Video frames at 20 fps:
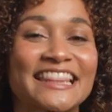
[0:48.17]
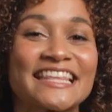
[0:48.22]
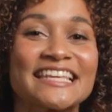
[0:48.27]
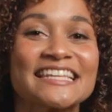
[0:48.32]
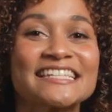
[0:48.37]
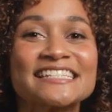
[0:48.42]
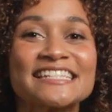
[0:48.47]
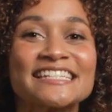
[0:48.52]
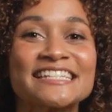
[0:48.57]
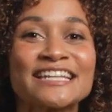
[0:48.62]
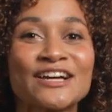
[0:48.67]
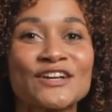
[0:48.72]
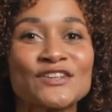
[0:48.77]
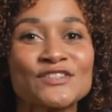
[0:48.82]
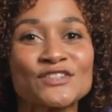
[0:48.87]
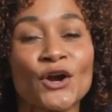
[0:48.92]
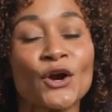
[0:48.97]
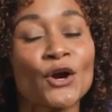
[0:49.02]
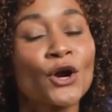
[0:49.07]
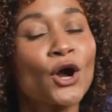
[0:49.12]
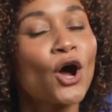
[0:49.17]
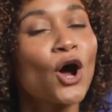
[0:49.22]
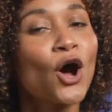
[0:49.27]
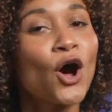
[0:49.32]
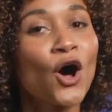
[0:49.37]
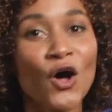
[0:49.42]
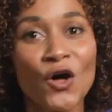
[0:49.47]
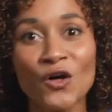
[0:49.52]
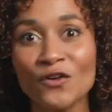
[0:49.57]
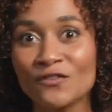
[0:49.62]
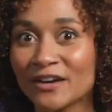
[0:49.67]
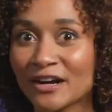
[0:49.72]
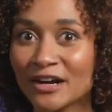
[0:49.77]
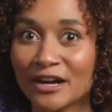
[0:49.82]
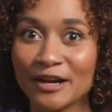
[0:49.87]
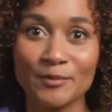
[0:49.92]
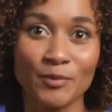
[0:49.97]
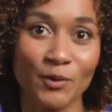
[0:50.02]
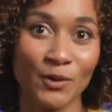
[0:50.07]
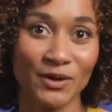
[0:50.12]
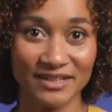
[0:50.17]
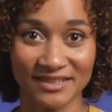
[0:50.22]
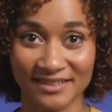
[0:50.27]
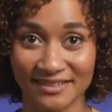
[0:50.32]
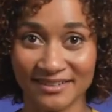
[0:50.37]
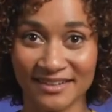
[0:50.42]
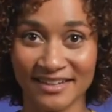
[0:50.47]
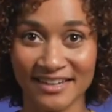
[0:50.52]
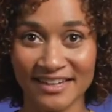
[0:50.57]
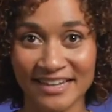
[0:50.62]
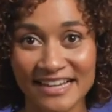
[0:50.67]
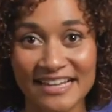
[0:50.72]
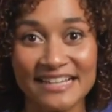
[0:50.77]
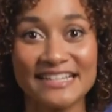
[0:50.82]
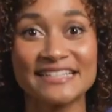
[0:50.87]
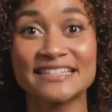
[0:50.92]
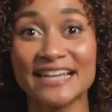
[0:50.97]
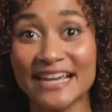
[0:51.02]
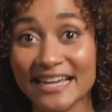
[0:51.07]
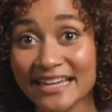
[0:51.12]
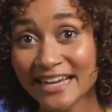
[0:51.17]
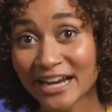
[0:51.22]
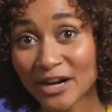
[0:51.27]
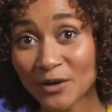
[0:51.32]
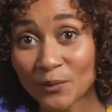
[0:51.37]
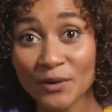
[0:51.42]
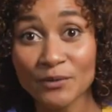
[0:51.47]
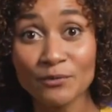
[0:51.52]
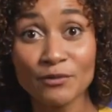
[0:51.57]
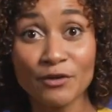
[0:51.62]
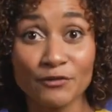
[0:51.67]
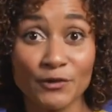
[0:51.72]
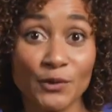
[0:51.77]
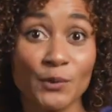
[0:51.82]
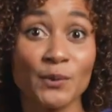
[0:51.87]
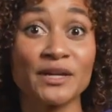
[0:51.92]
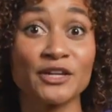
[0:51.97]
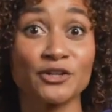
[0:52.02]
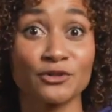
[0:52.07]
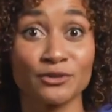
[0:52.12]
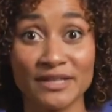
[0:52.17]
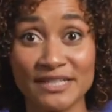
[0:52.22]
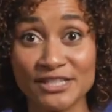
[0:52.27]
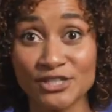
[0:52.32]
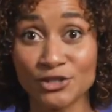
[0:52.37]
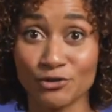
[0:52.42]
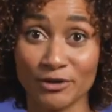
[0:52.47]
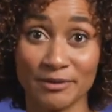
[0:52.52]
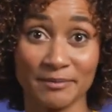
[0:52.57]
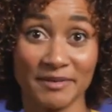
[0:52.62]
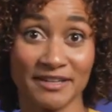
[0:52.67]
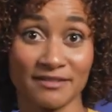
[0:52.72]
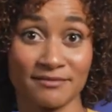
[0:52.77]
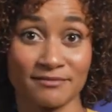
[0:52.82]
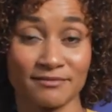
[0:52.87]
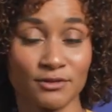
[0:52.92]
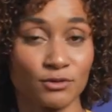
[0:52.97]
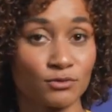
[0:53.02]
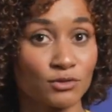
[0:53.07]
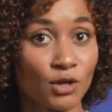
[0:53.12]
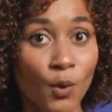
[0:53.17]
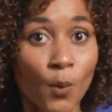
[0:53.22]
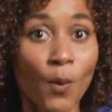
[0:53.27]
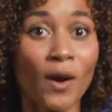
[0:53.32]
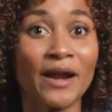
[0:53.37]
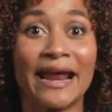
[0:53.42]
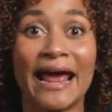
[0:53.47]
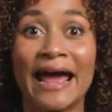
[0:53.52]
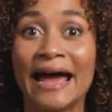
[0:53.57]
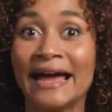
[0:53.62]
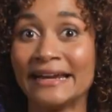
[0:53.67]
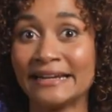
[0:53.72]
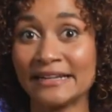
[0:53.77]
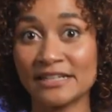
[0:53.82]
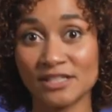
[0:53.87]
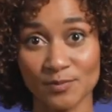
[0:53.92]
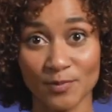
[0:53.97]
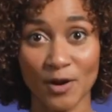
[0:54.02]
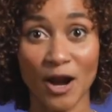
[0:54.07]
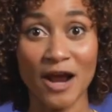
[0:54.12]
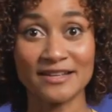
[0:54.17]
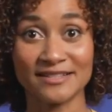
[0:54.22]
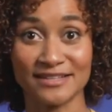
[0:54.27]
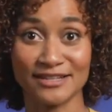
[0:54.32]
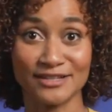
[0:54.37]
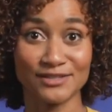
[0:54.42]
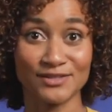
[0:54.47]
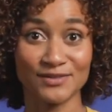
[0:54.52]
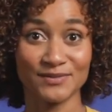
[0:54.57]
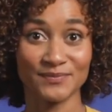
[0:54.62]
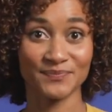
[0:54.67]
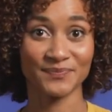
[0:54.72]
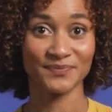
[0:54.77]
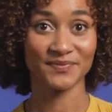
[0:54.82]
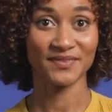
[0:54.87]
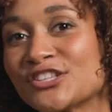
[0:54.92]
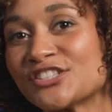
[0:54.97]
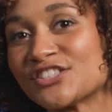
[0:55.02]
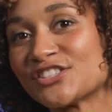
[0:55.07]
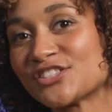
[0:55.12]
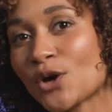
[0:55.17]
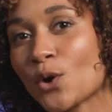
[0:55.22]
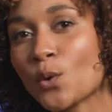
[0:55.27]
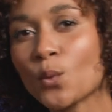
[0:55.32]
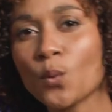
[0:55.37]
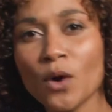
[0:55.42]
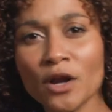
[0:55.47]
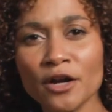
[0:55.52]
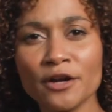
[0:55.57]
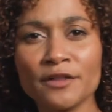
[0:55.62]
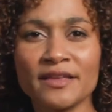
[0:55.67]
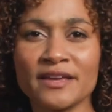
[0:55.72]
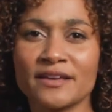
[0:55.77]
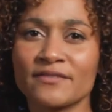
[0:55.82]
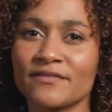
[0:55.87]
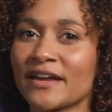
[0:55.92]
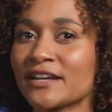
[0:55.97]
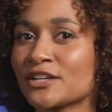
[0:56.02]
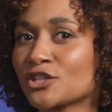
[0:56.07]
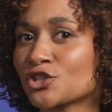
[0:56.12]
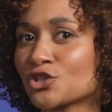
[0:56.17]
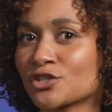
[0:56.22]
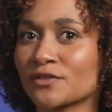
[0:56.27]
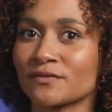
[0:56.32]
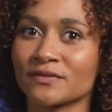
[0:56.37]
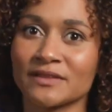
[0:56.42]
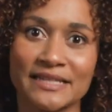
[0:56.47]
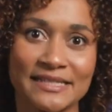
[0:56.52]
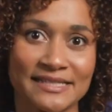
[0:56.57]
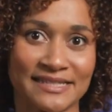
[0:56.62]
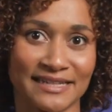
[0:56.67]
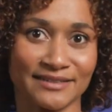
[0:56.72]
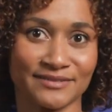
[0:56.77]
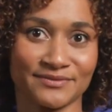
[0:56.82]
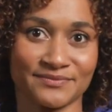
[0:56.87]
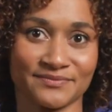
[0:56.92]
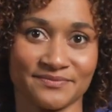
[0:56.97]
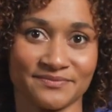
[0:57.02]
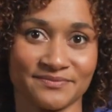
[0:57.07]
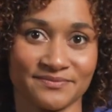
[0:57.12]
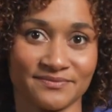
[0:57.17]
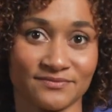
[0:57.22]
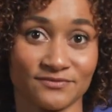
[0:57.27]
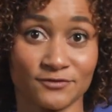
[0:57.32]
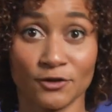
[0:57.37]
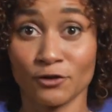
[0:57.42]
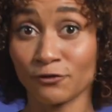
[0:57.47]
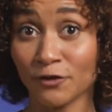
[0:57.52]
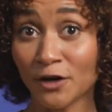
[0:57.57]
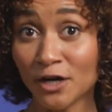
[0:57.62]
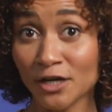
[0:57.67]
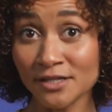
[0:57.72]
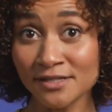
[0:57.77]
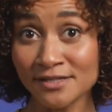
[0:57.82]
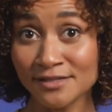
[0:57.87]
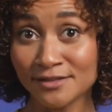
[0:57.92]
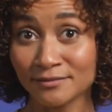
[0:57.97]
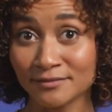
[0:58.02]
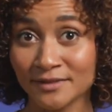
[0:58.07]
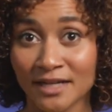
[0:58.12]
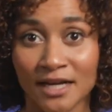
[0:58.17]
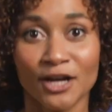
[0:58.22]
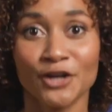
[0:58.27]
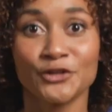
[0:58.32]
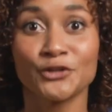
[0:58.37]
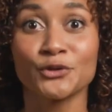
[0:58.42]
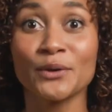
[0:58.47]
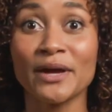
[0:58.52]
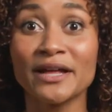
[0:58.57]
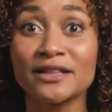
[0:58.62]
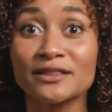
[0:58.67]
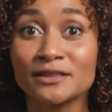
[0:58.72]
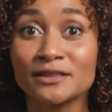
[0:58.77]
These details are all very important. Take care when reviewing your lease agreement. You don't want any surprises. So what are the advantages of leasing? First, you'll get